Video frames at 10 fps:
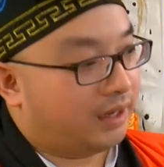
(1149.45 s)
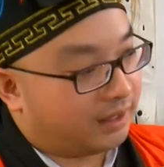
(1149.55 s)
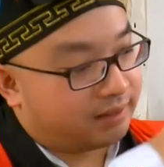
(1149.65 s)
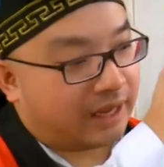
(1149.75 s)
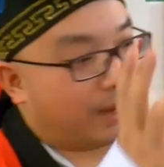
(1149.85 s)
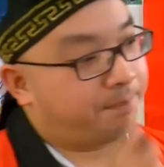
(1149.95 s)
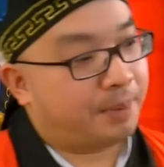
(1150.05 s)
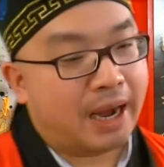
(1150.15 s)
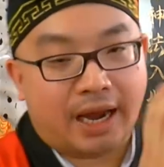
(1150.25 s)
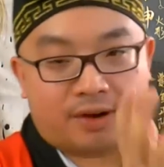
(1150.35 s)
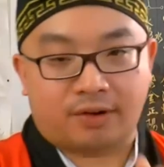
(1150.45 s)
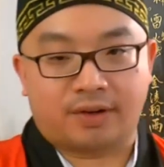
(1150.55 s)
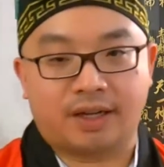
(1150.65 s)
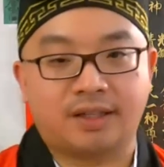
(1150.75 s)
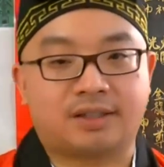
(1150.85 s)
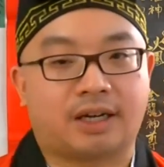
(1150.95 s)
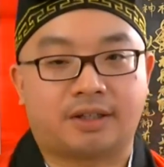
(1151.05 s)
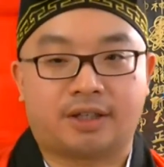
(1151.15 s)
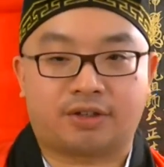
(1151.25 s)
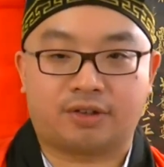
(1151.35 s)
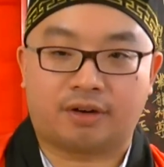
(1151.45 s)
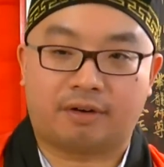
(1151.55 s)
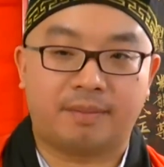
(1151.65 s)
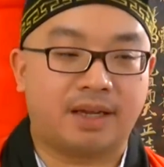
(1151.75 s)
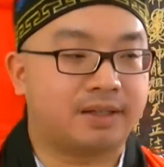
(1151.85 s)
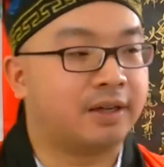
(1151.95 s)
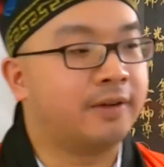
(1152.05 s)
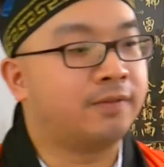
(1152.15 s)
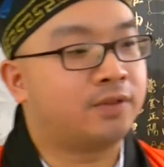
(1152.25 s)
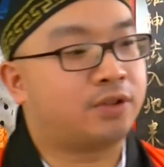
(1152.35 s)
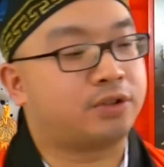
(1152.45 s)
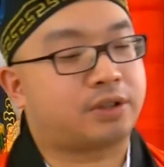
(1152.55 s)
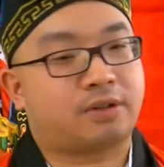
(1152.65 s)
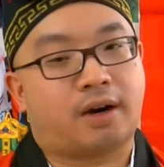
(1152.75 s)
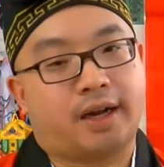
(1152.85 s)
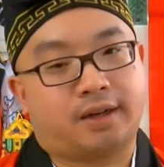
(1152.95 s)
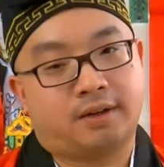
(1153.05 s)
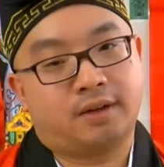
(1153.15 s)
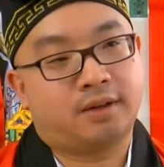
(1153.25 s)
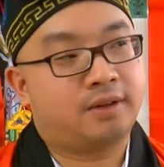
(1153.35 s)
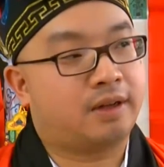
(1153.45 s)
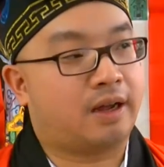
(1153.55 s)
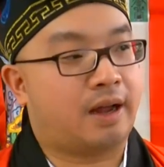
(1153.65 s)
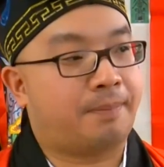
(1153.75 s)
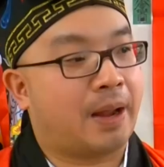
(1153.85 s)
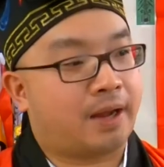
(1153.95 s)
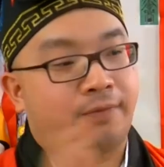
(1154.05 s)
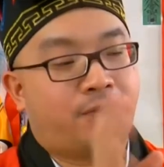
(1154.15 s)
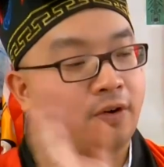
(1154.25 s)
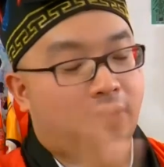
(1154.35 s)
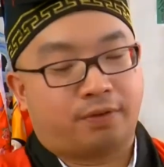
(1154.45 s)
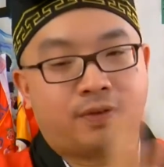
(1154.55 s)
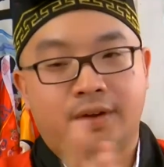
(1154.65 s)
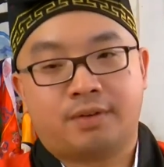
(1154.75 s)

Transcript: in that pattern inside the dictionary, means to strike back and forth,